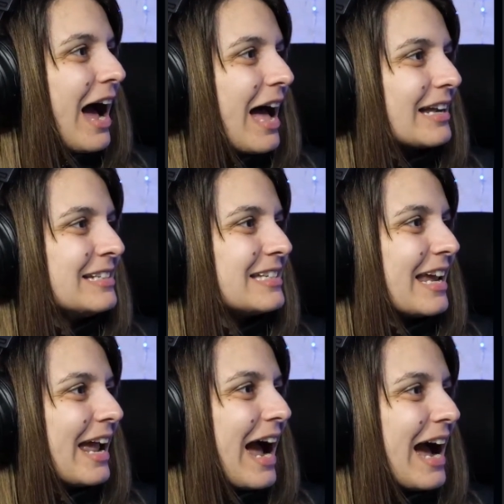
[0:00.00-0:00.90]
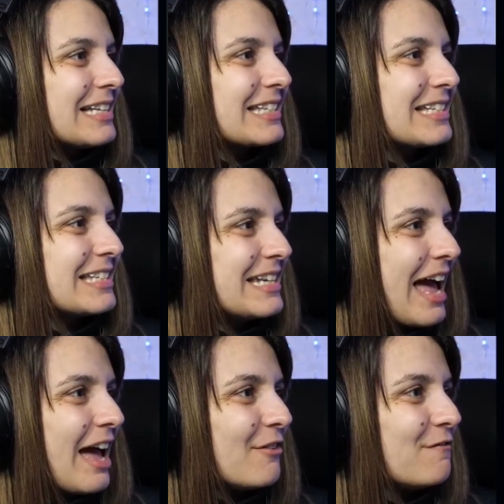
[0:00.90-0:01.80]
Andy, ask
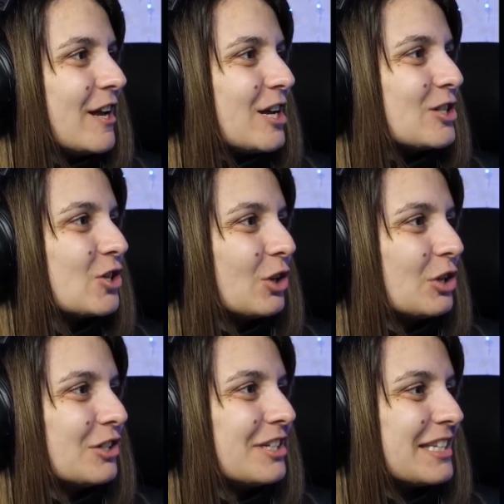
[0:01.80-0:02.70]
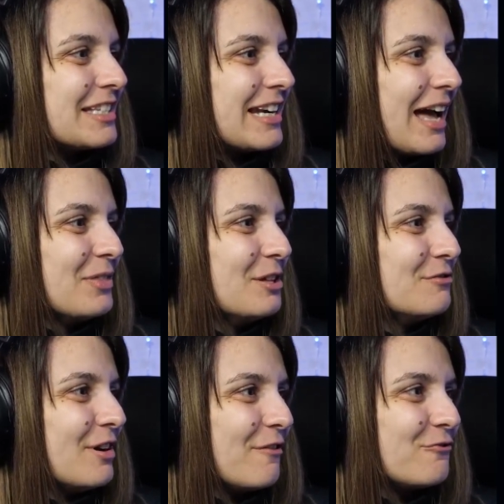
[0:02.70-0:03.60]
Stef. She'll understand the
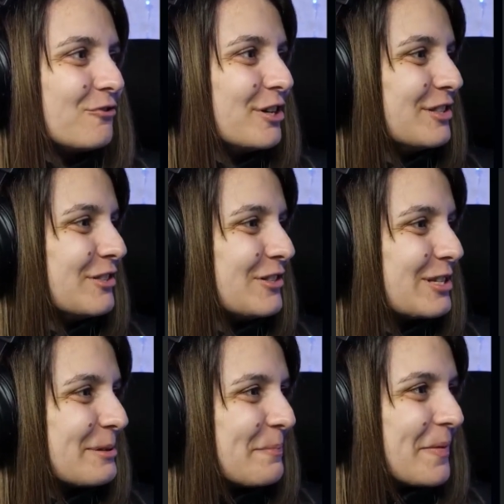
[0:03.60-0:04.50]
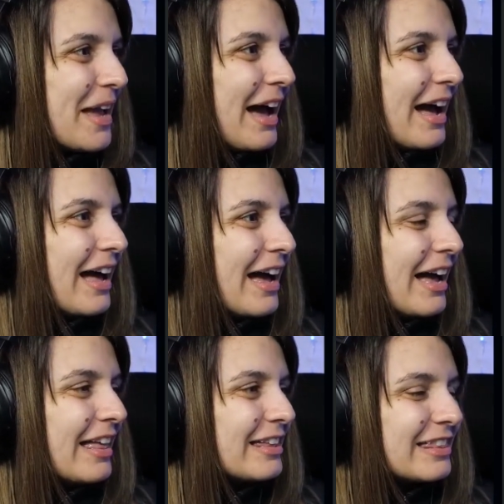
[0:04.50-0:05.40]
reference.
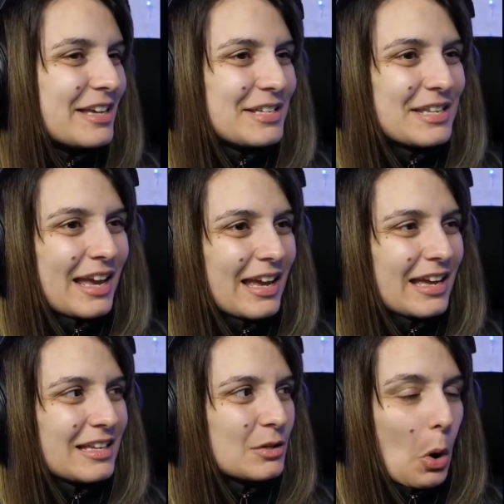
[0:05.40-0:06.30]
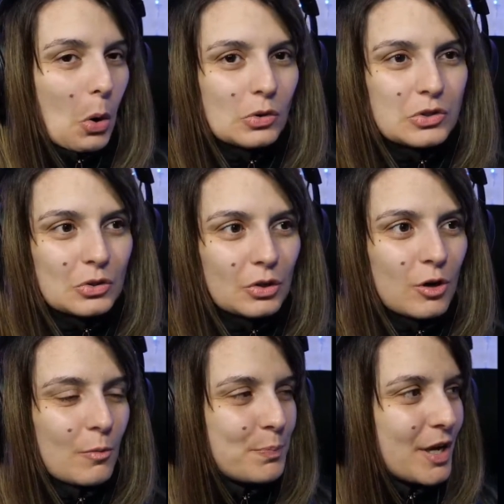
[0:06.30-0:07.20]
This is old
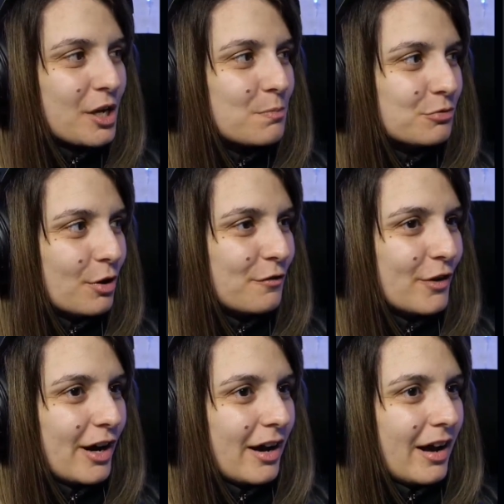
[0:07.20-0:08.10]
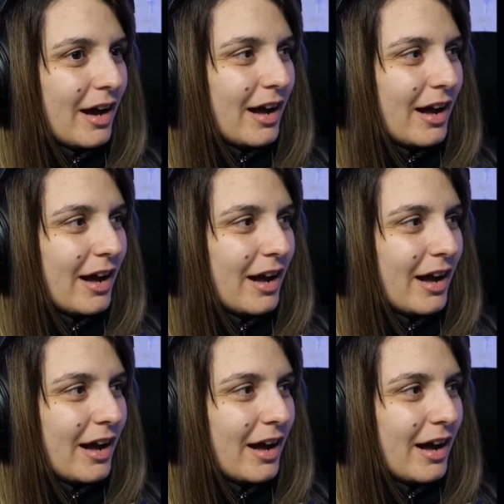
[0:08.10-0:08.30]
school Big Brother.